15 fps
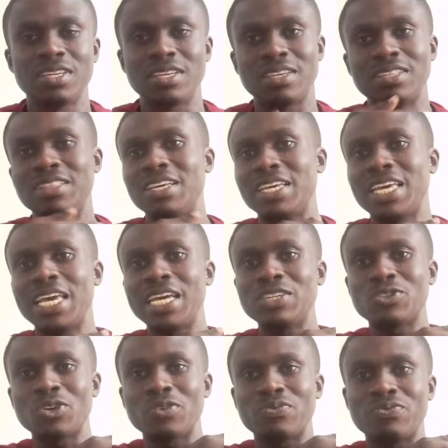In the
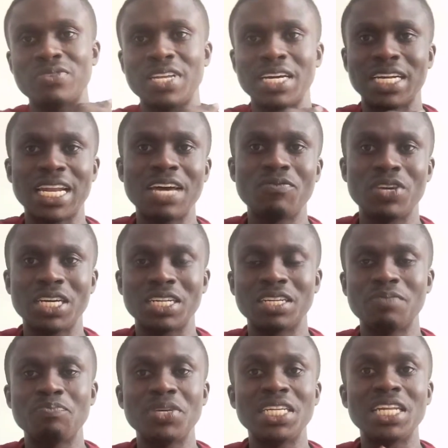case of the
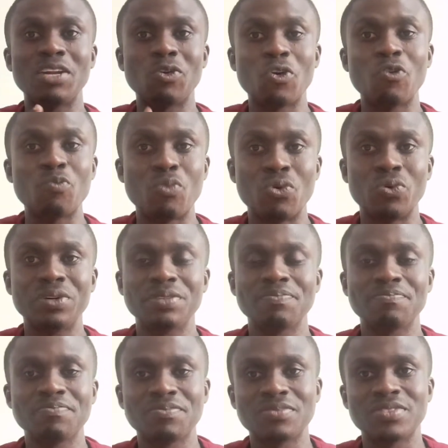clavicle being a long bone,
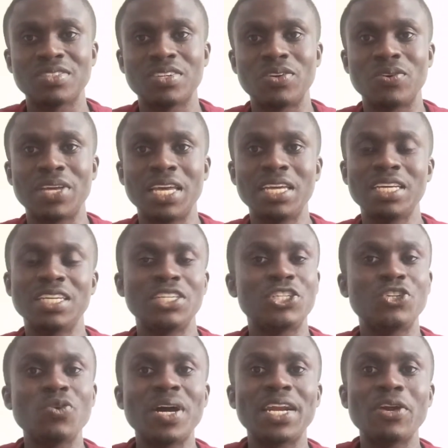okay, it
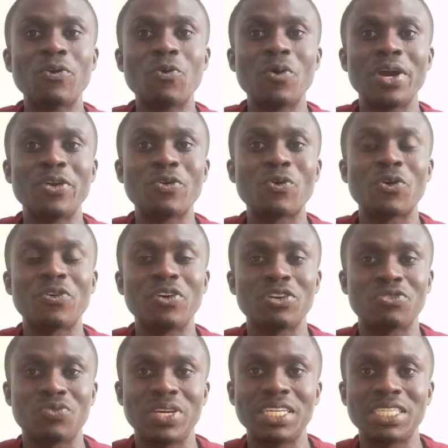should undergo endochondral
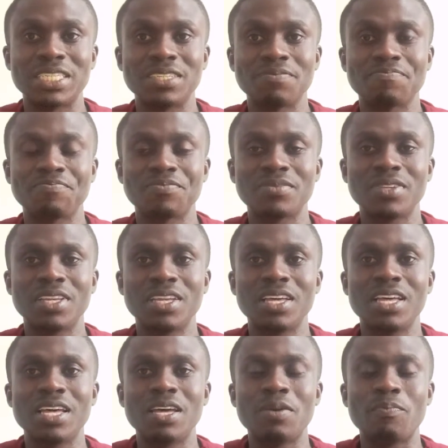ossification.
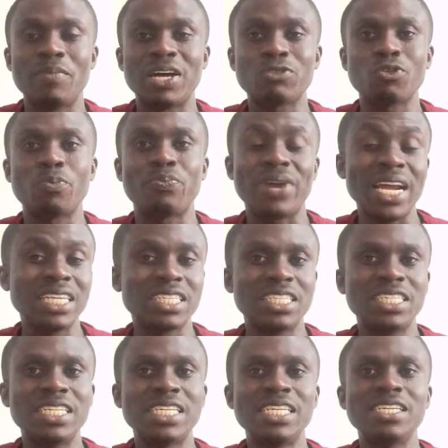But
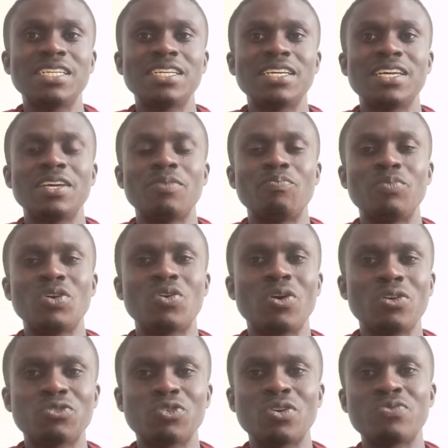surprisingly,
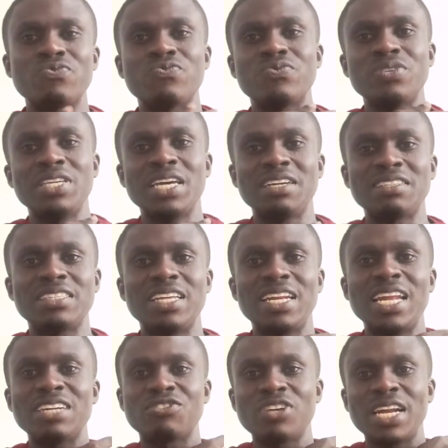because of yes, the
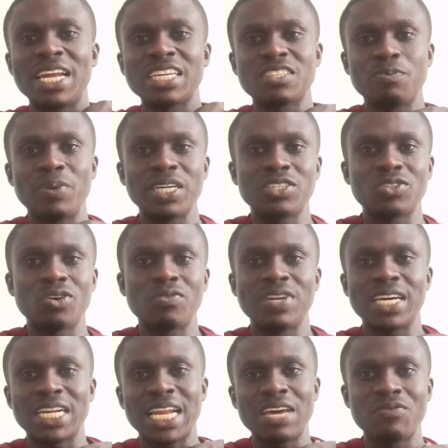lateral aspect of
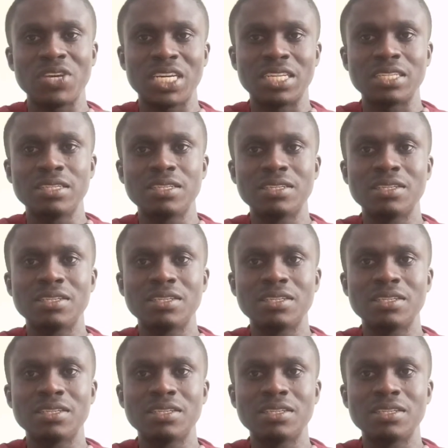the clavicle